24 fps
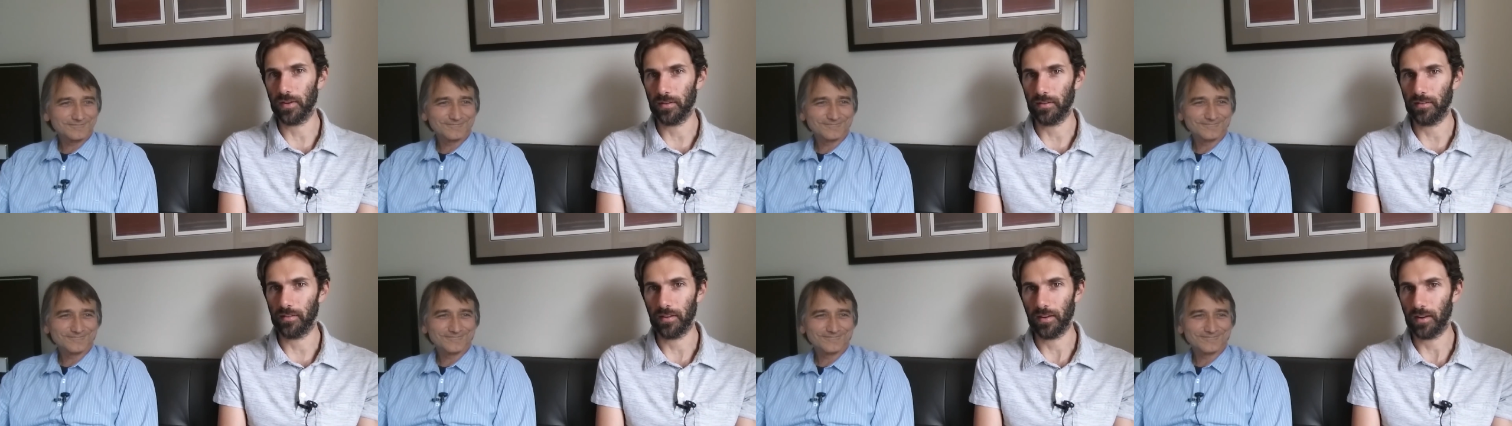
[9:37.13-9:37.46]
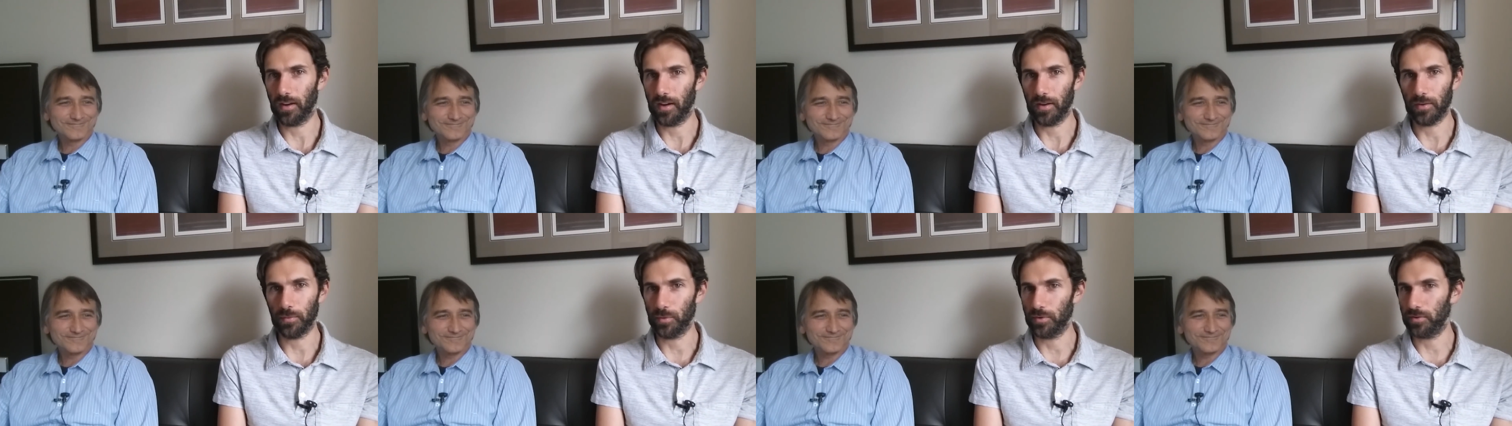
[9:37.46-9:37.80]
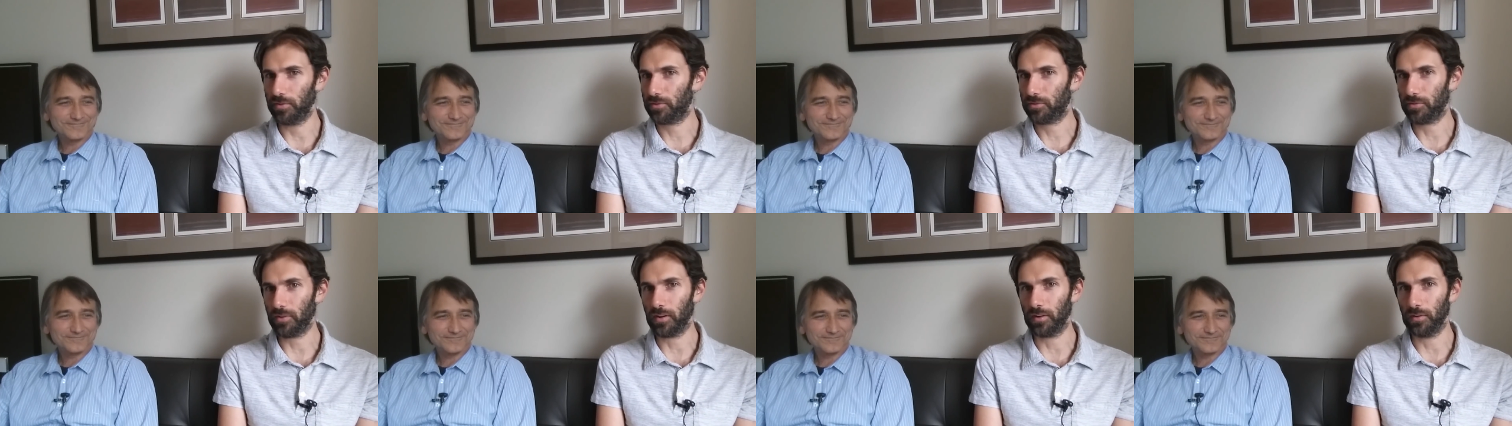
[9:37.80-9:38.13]
Speaker 1: I I
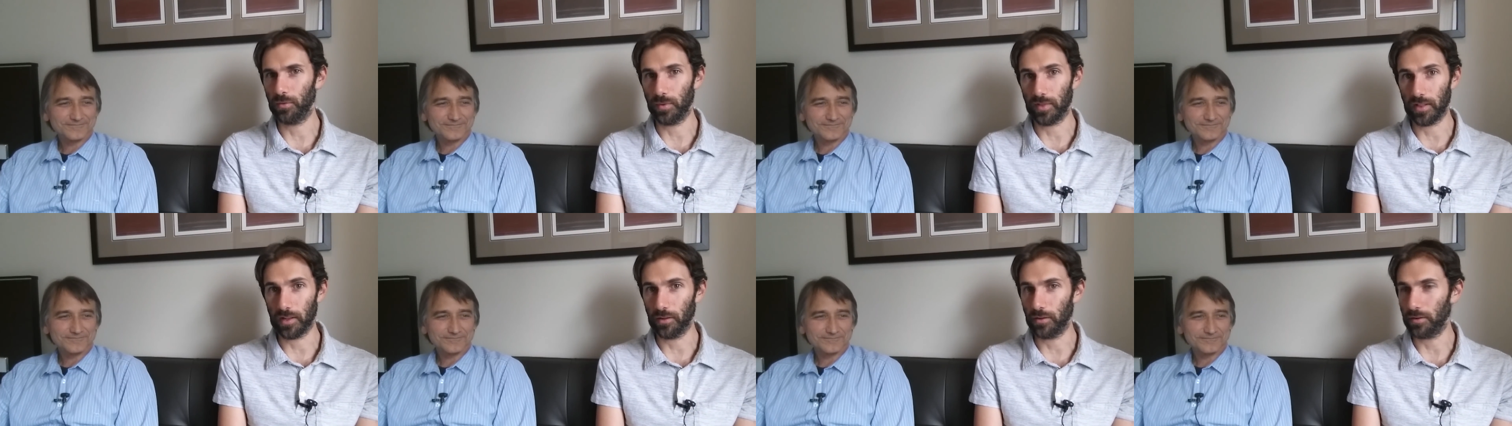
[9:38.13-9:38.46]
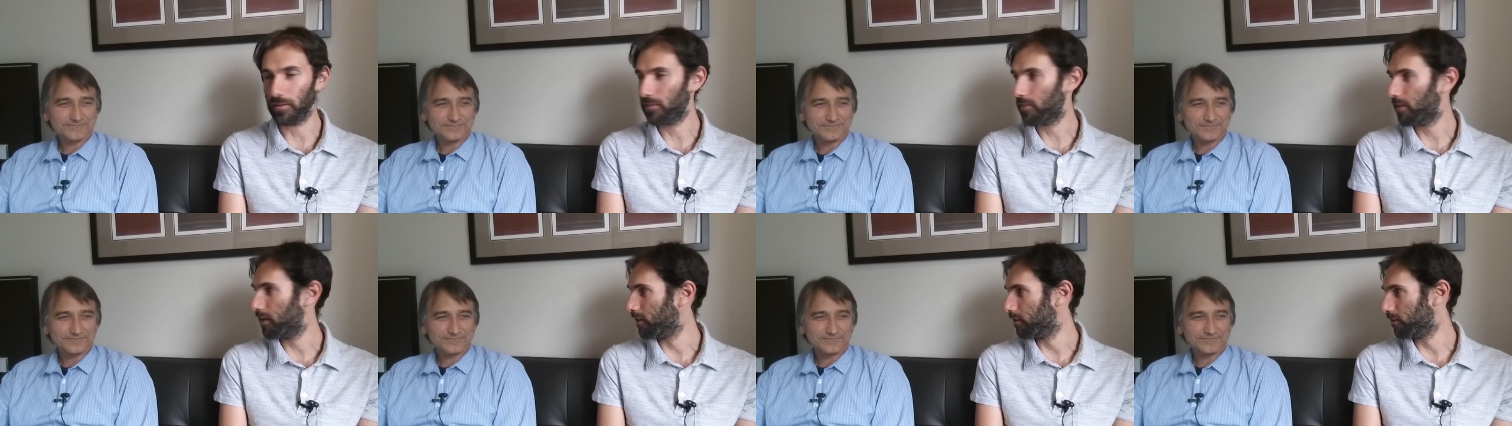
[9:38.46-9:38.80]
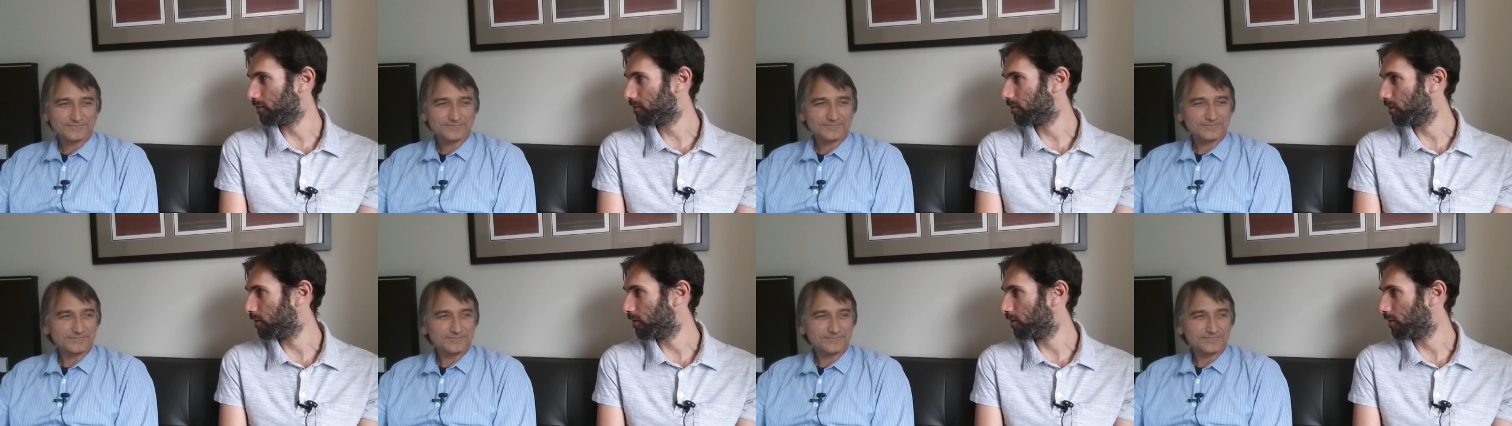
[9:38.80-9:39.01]
would struggle with a lot of things.